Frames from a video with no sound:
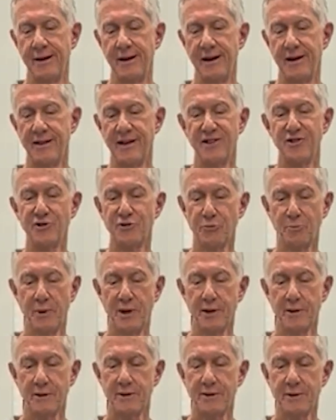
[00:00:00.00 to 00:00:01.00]
I then
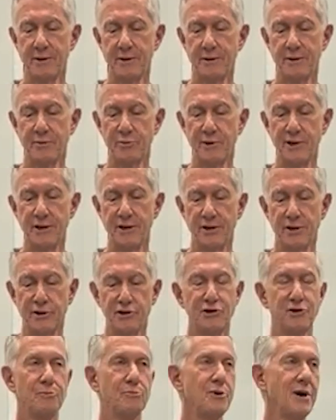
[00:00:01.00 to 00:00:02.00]
spent 3
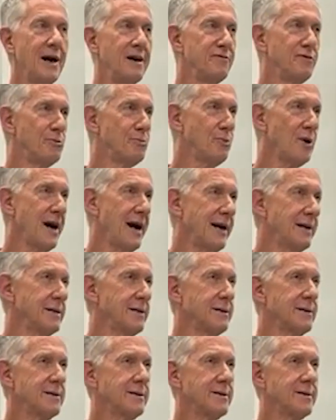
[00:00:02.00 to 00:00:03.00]
years in private
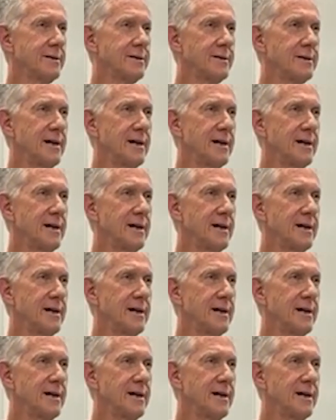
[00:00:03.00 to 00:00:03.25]
practice.